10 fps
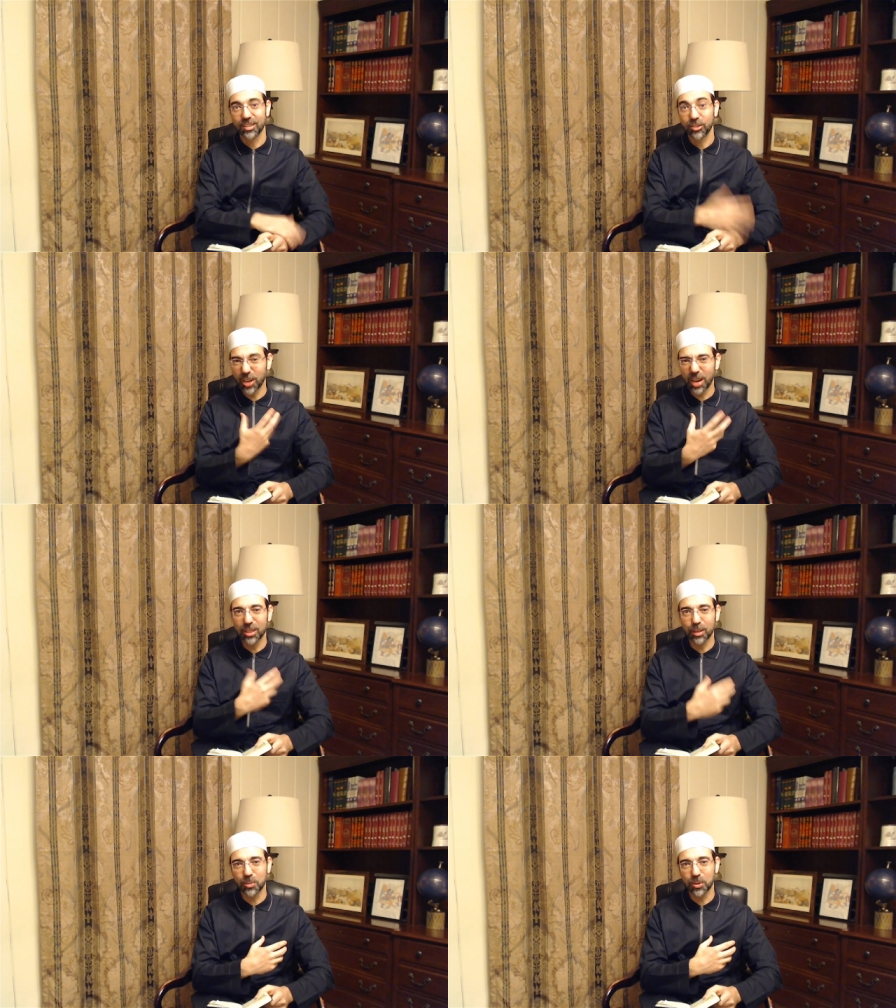
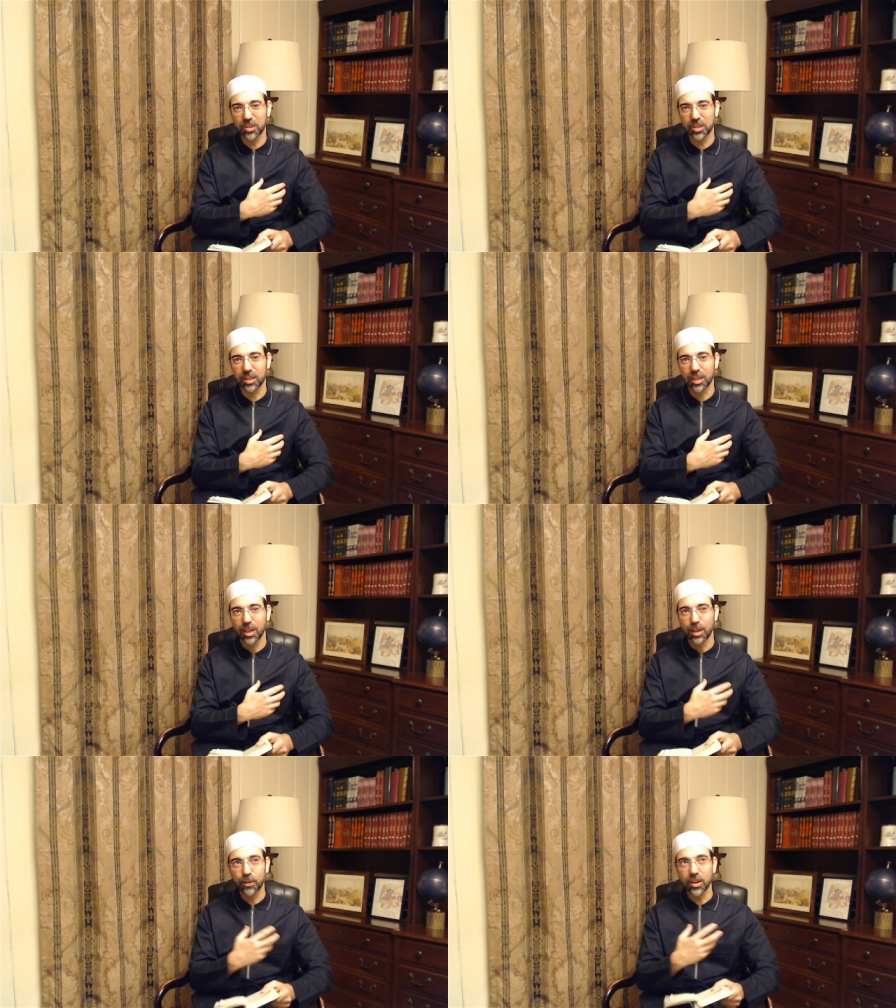Drowning person.
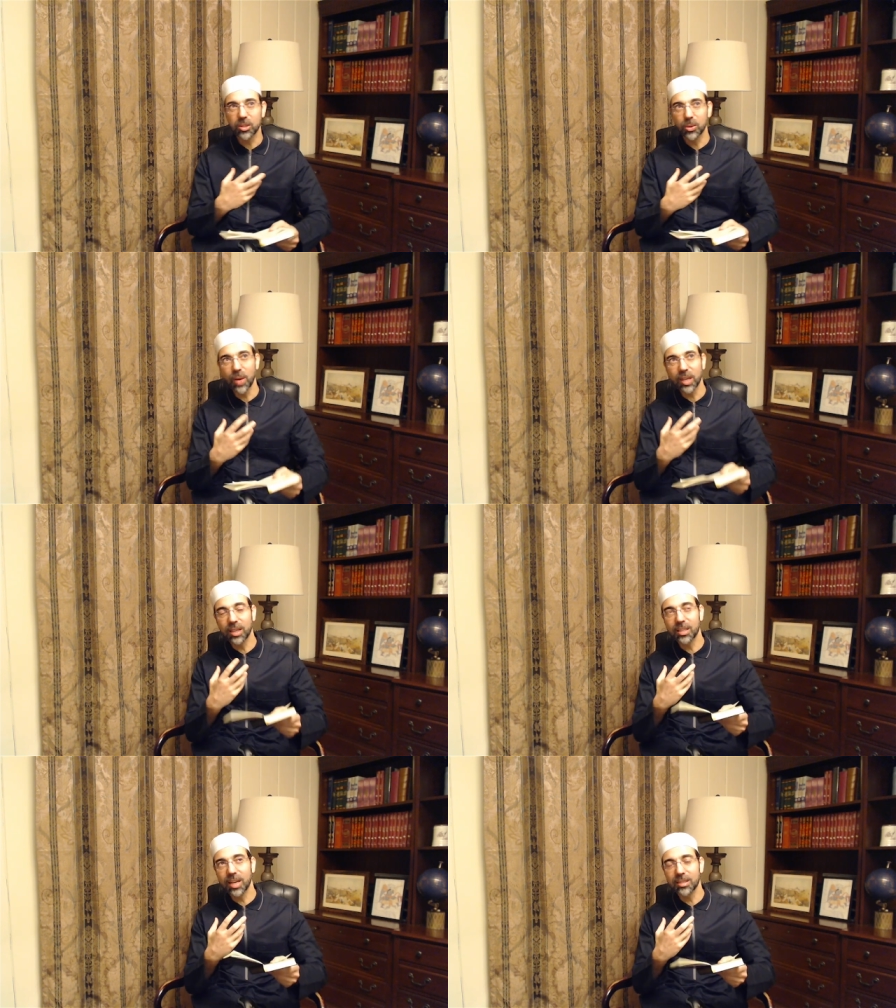For us to
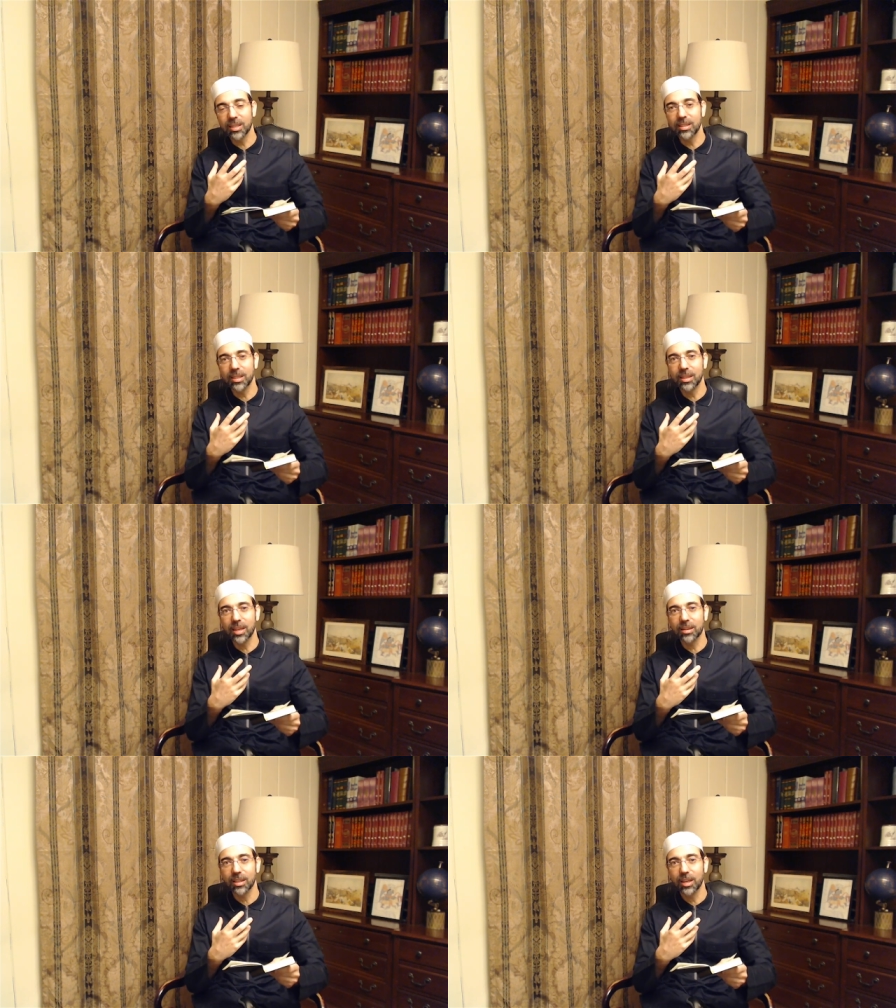recognize and see
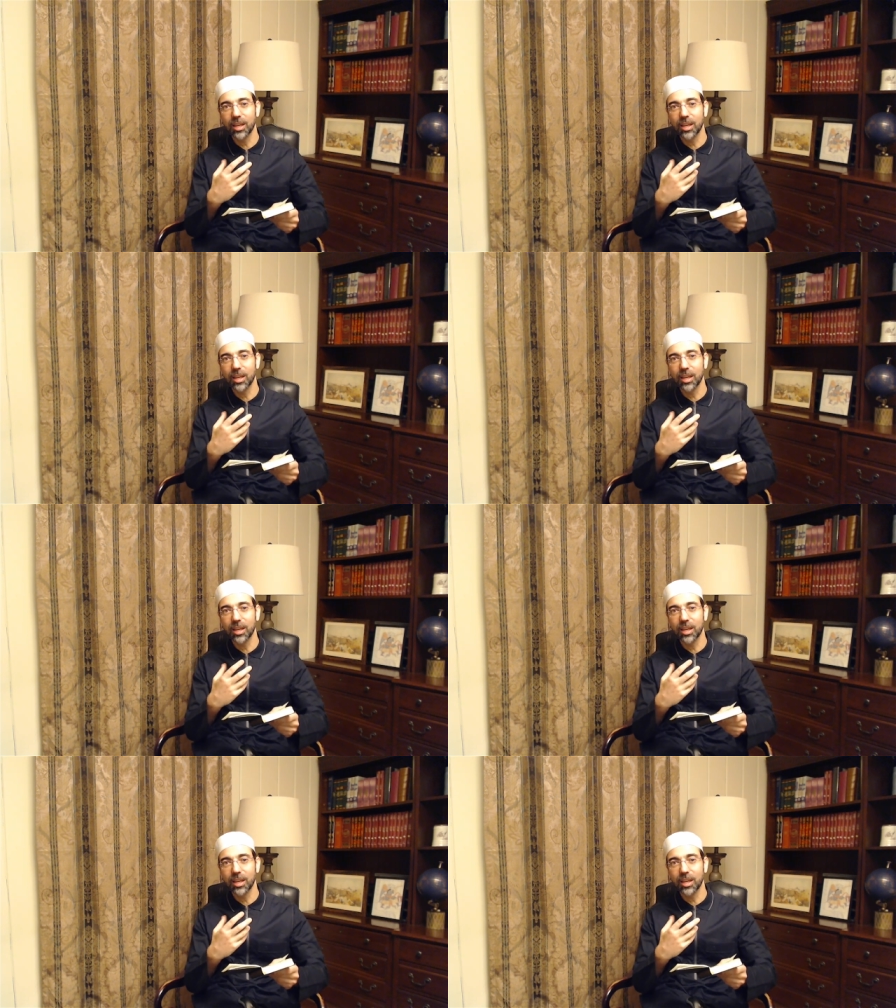that